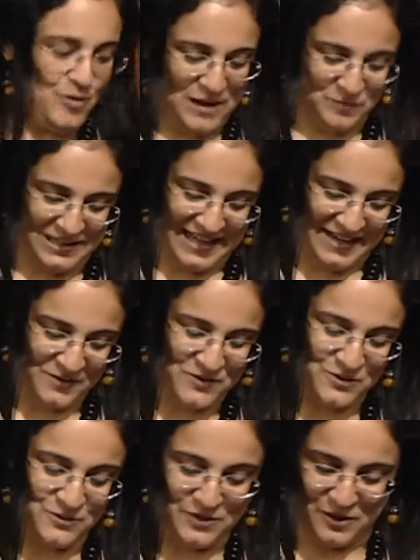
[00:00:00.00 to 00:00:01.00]
would like
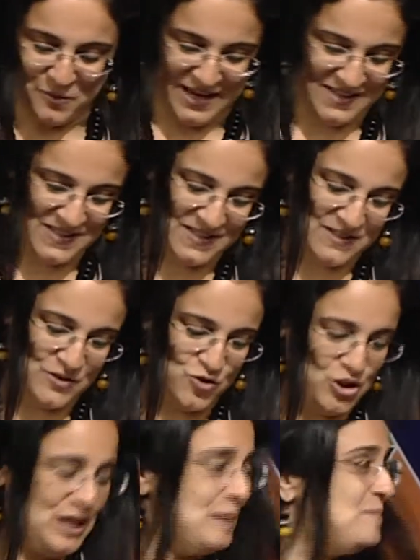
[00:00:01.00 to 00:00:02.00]
to request
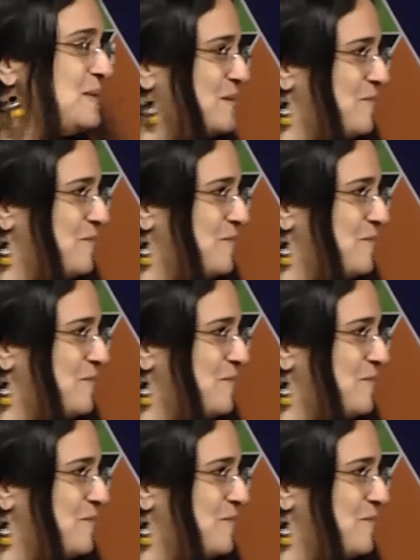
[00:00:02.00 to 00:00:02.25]
James